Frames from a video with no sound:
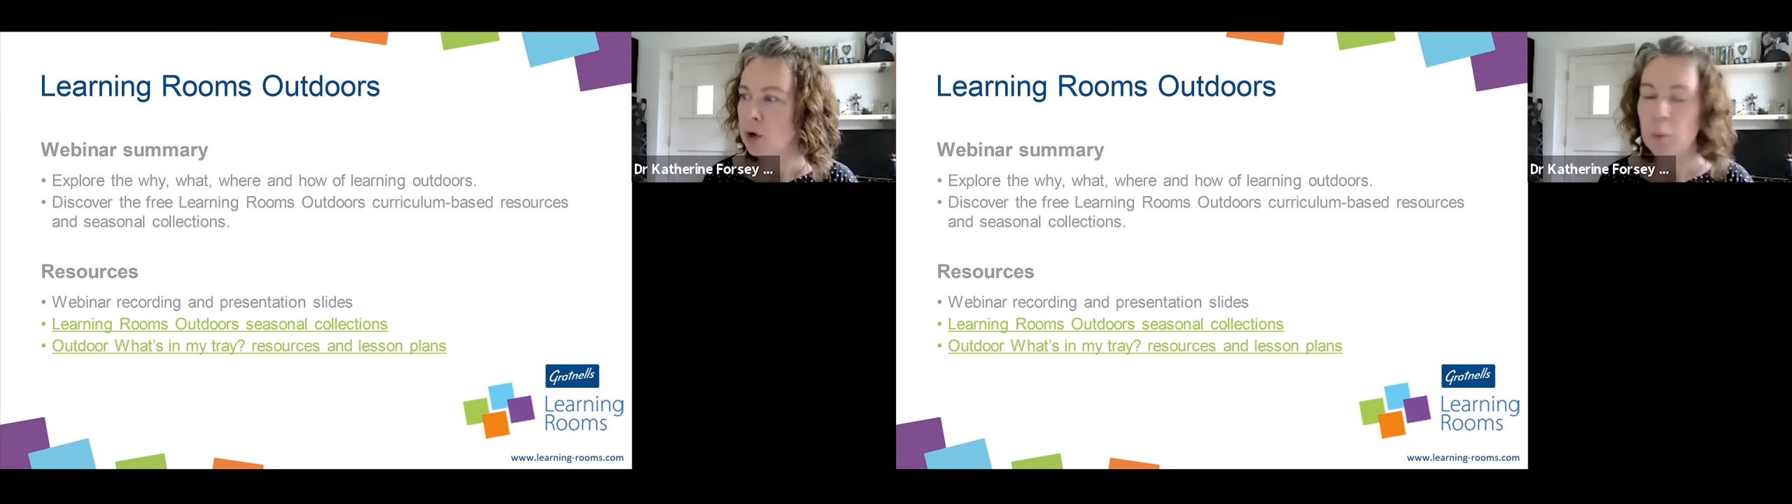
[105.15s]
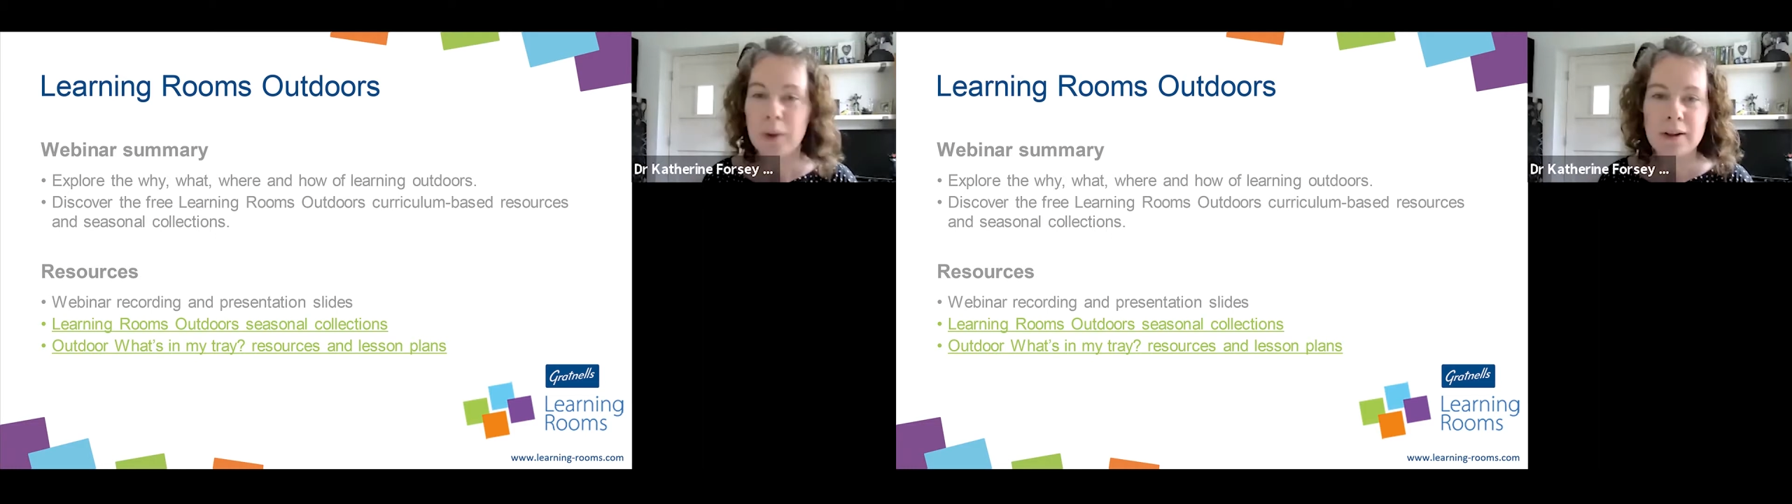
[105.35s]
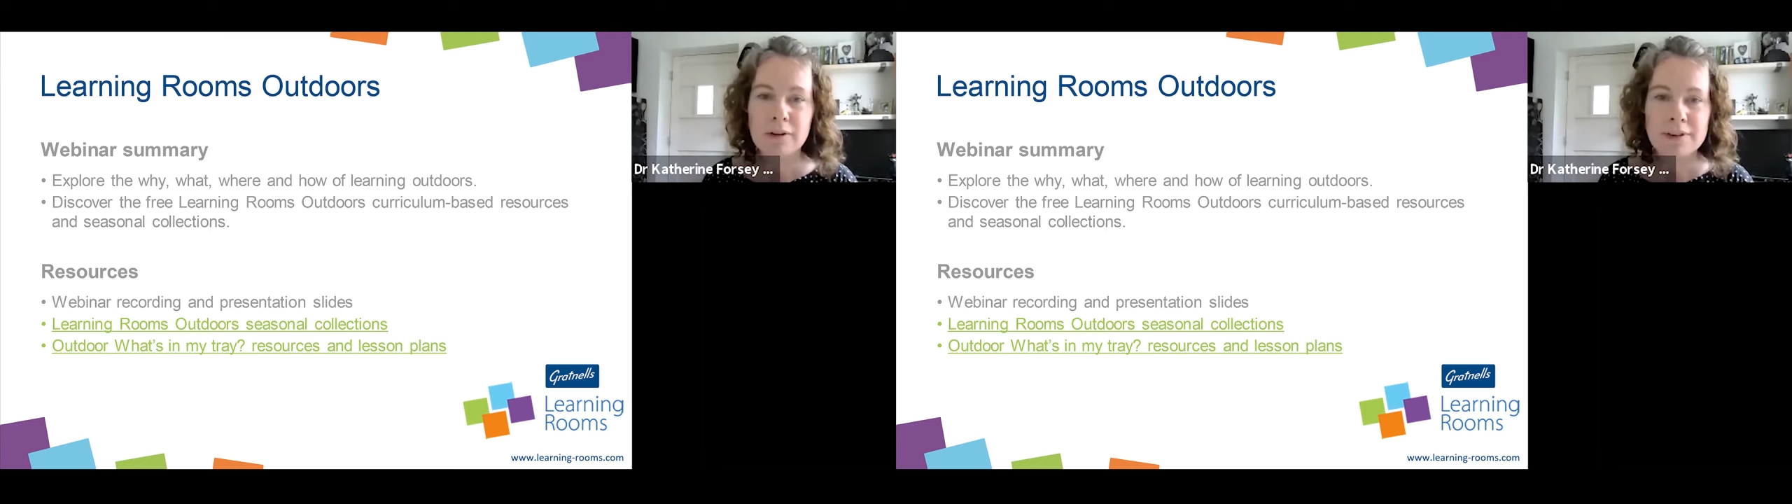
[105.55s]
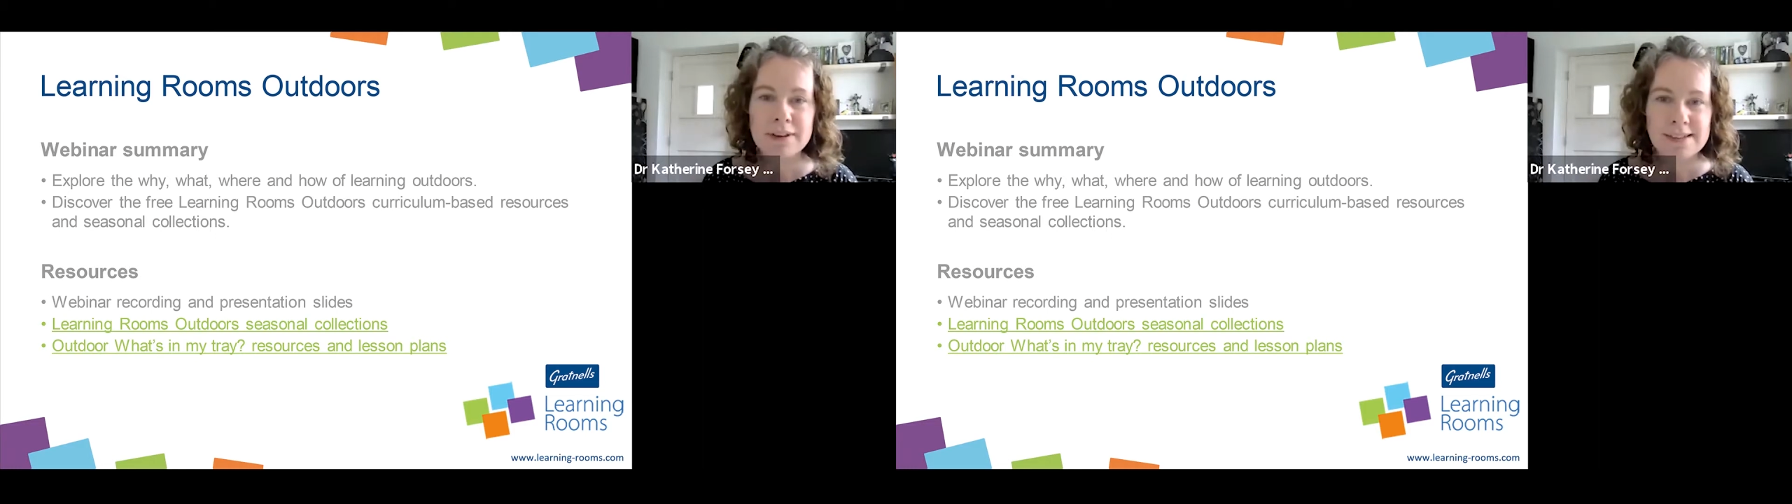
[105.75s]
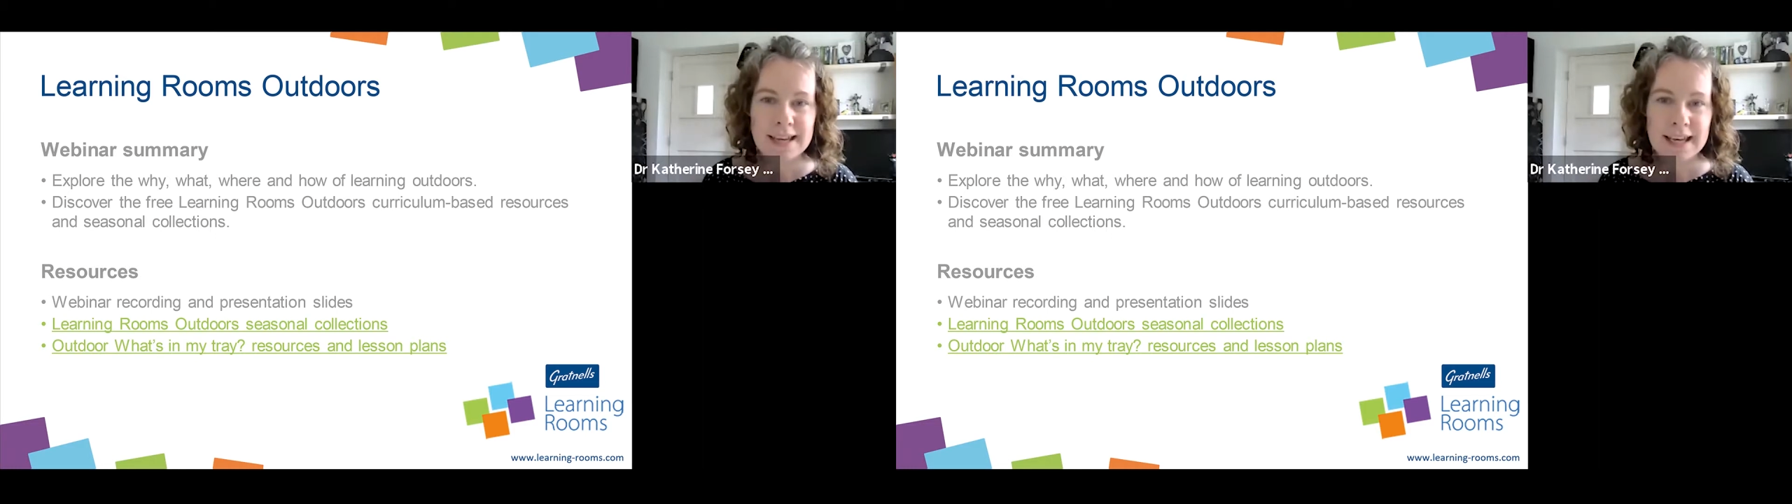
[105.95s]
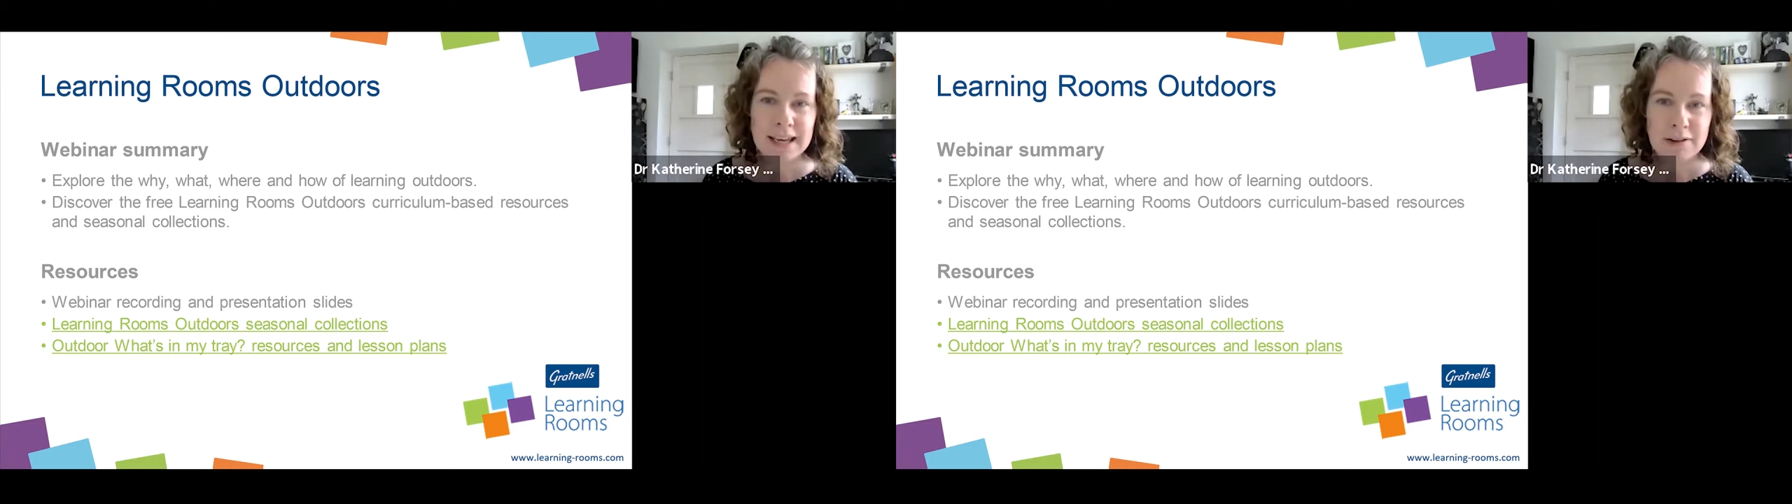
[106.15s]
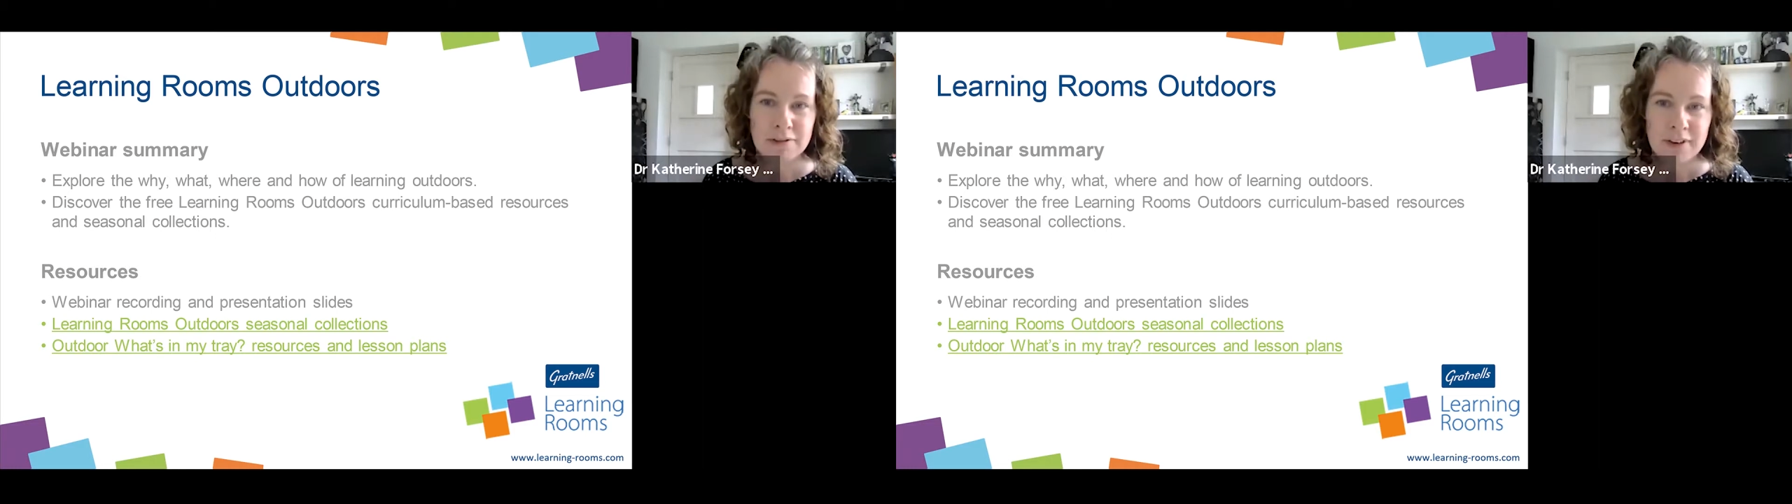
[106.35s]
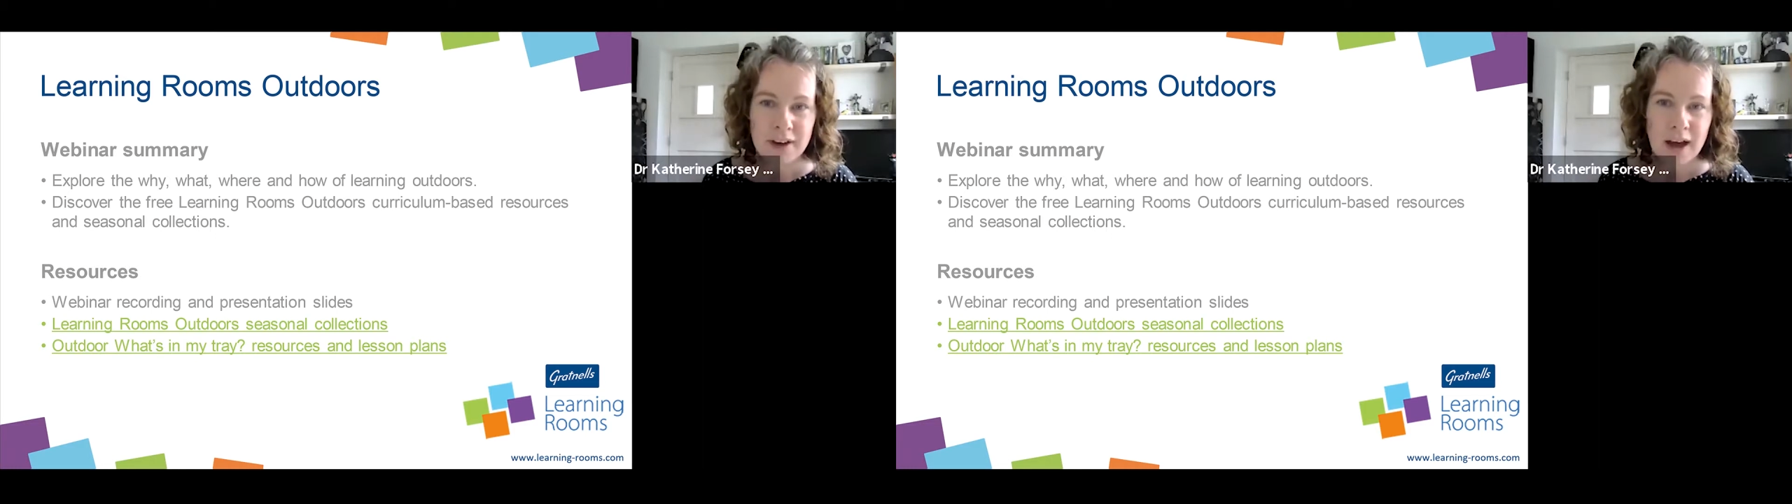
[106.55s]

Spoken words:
will receive